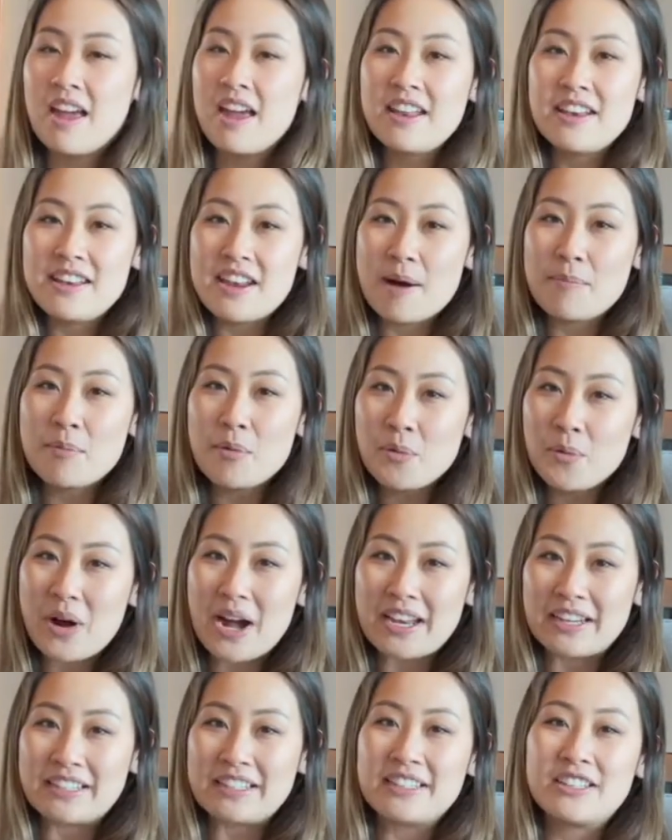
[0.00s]
Number
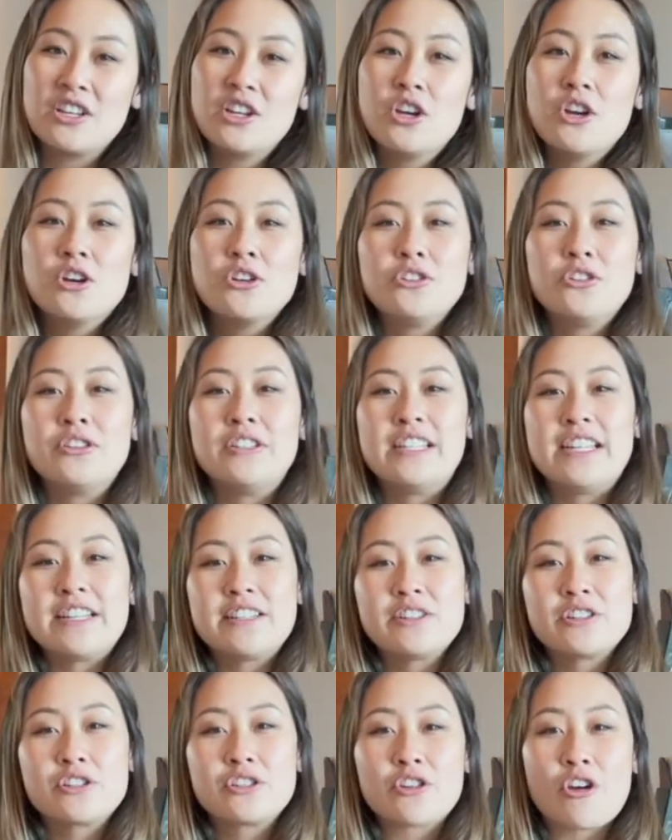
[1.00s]
one, you need to
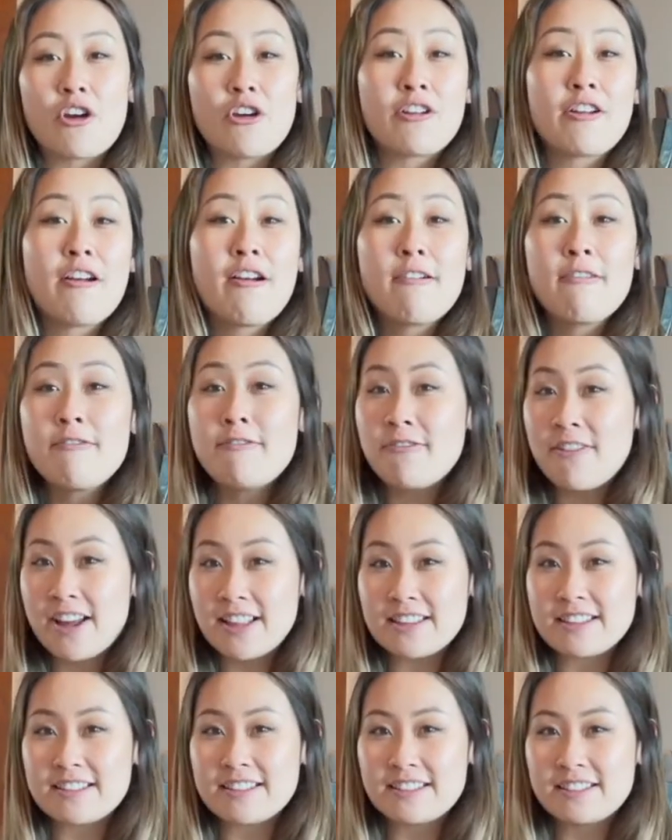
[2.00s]
show
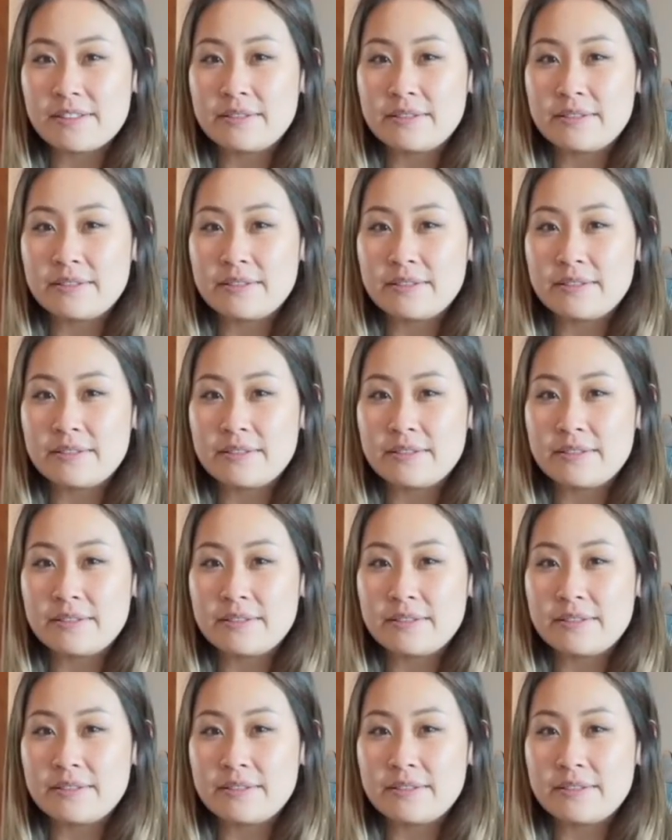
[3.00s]
funds.